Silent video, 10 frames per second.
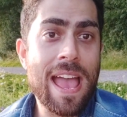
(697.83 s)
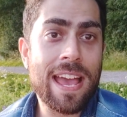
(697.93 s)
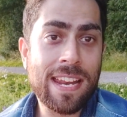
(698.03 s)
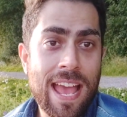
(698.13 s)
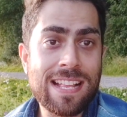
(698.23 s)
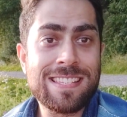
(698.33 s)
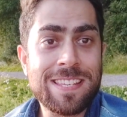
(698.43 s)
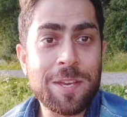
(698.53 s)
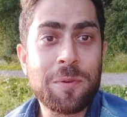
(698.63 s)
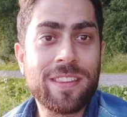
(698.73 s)
and I'll
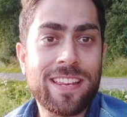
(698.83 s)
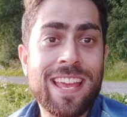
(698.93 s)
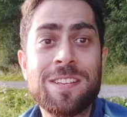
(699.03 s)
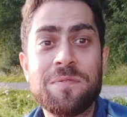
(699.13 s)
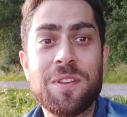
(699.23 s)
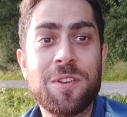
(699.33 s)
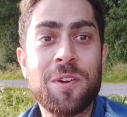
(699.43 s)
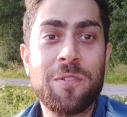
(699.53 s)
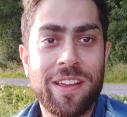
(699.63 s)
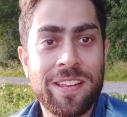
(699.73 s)
see you in the next
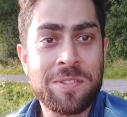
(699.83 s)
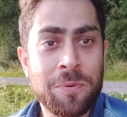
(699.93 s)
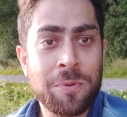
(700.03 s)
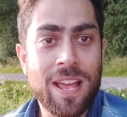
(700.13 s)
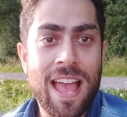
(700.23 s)
video really soon.